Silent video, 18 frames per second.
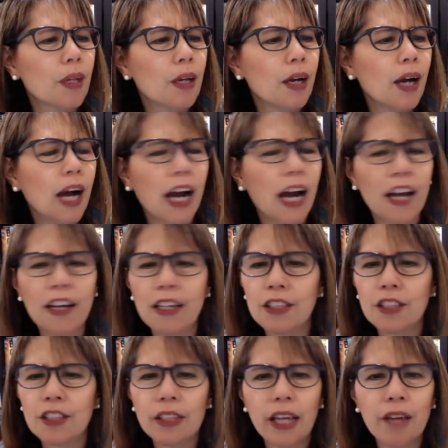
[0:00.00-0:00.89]
I
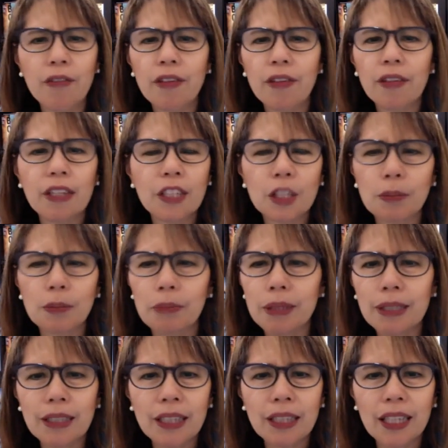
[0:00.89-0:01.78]
it's everything's been
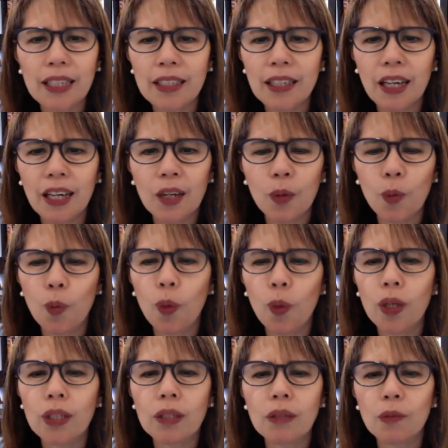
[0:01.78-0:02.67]
said and done.
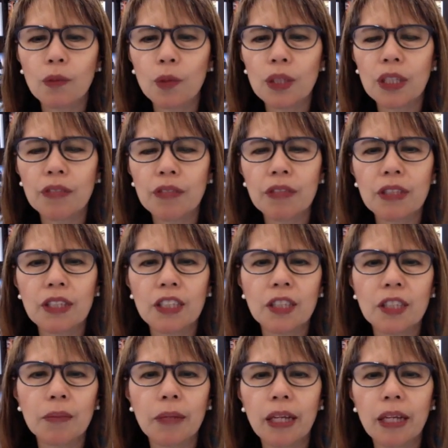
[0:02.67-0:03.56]
What difference does it
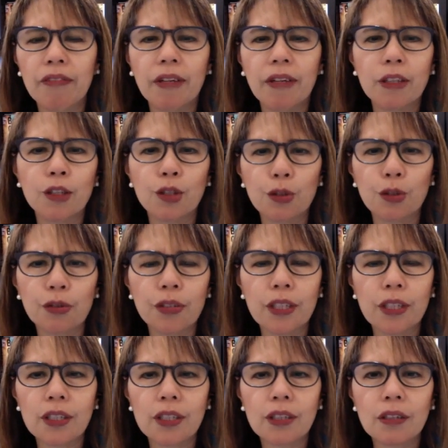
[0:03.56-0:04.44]
make if I do
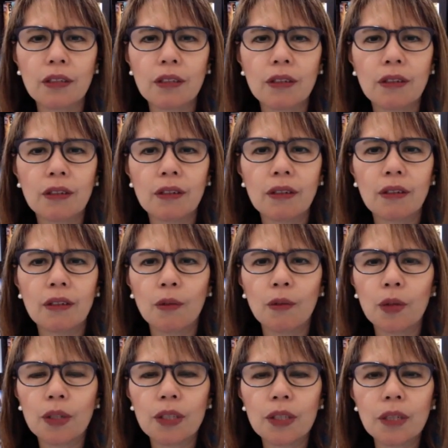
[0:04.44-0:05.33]
this?
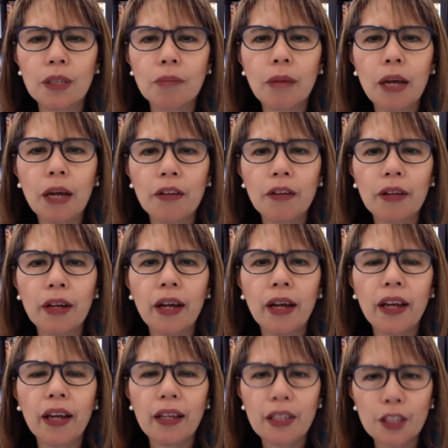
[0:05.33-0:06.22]
What does it matter that
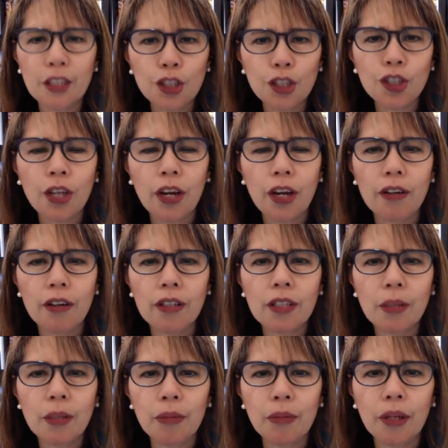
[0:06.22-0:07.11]
I share
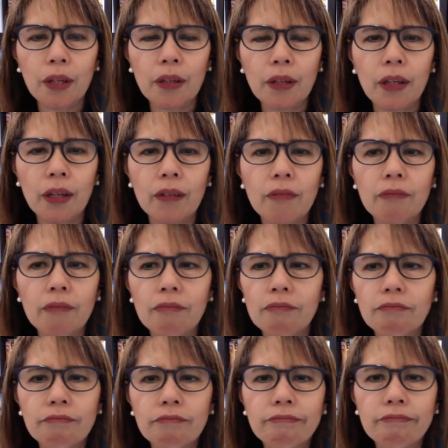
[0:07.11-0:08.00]
something that
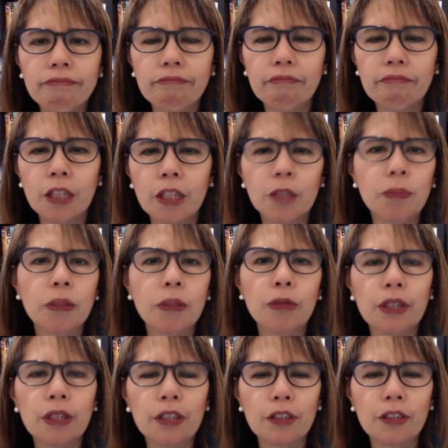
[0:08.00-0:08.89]
has been
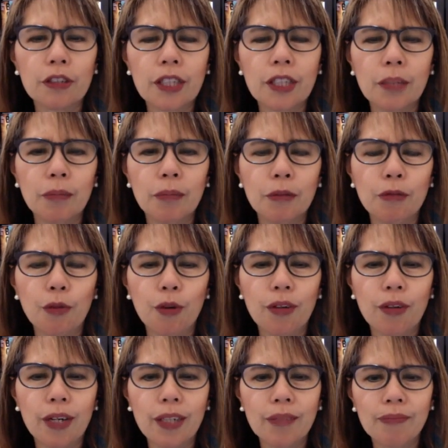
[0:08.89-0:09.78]
written or said before,
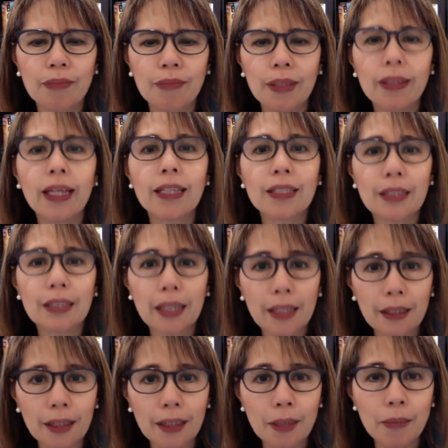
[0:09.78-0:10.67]
right? That's a
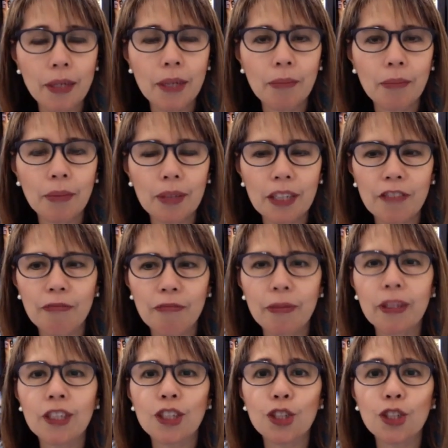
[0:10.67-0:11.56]
limiting belief
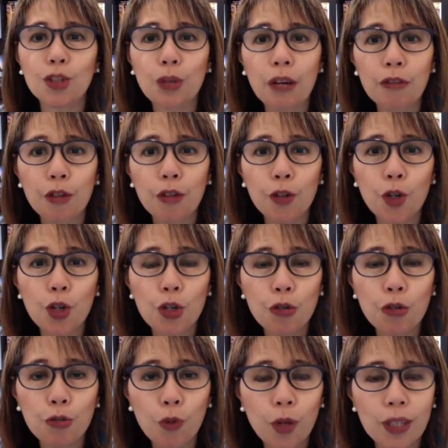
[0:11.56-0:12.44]
because you have your own
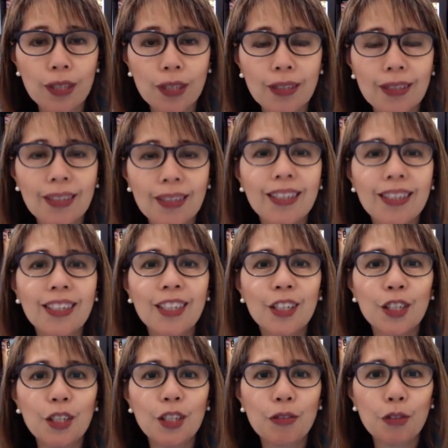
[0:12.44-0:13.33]
voice.
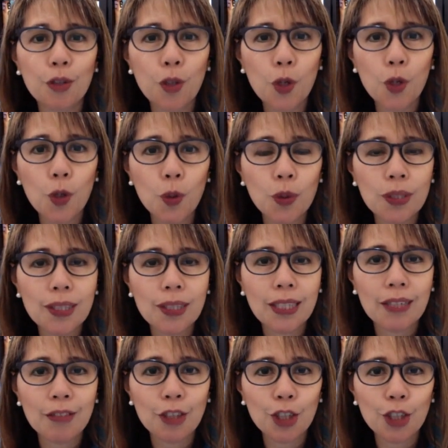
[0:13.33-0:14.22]
You have your own set
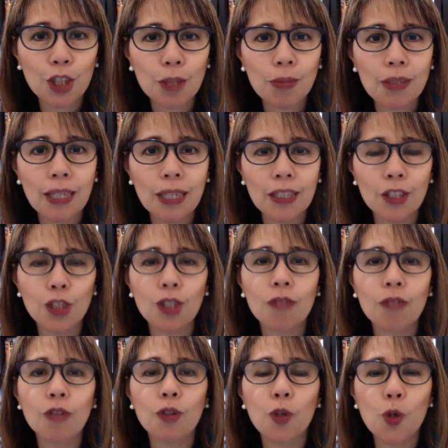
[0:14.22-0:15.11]
of circumstances. You have
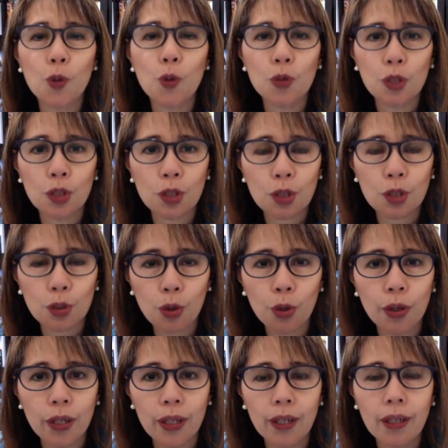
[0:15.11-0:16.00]
your own
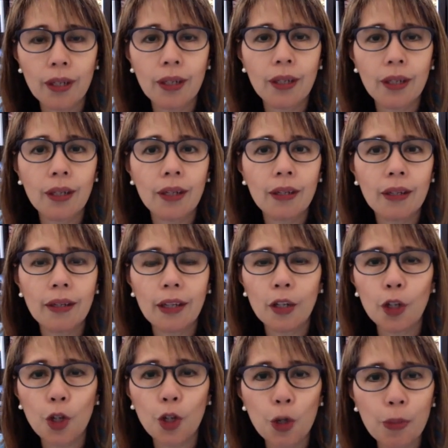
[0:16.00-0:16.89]
story that
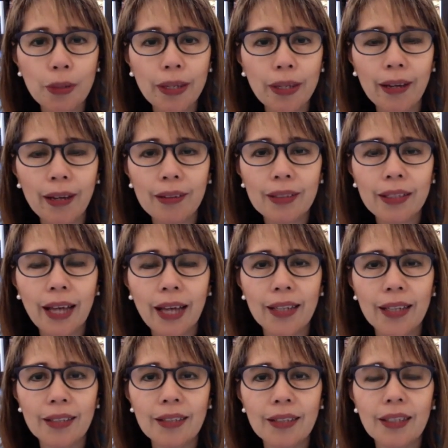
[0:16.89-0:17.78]
nobody else
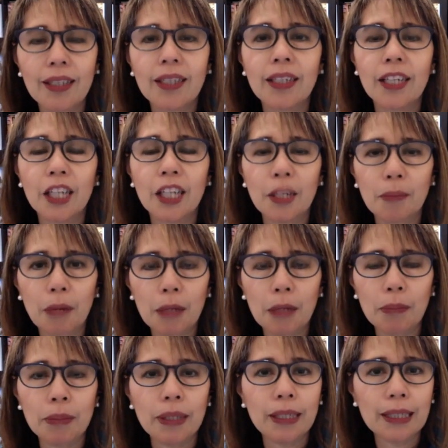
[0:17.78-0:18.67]
has. It might
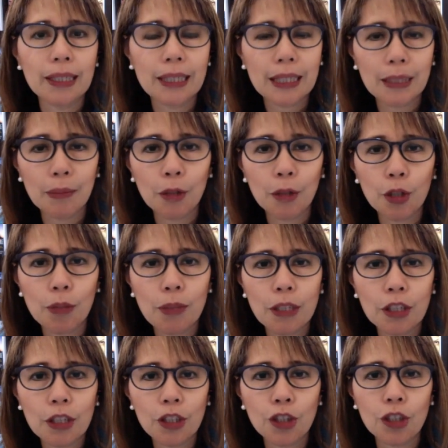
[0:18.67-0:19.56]
be a similar
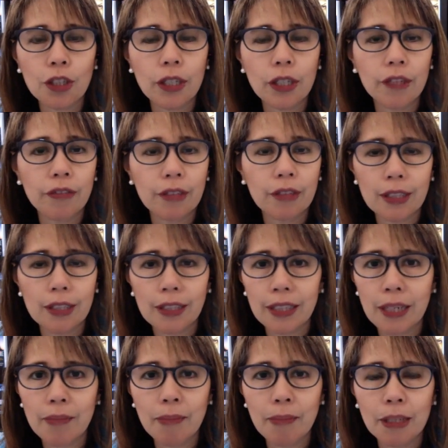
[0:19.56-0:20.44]
message, even the
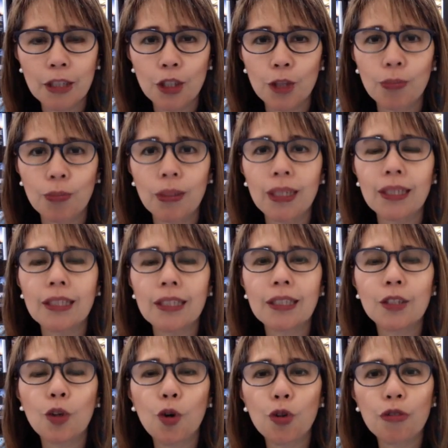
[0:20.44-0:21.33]
same message, but it's
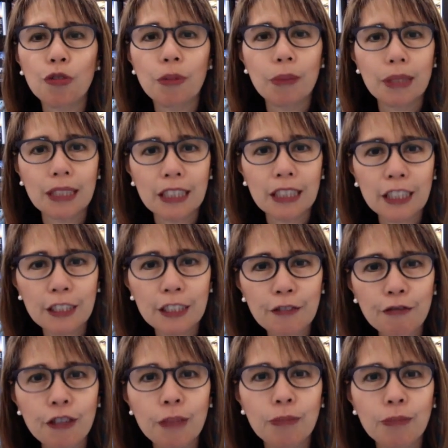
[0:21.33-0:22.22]
told from a
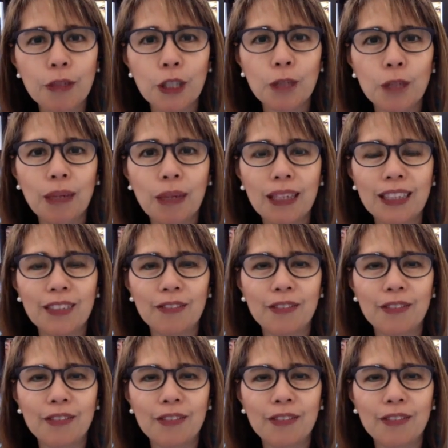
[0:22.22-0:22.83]
different perspective.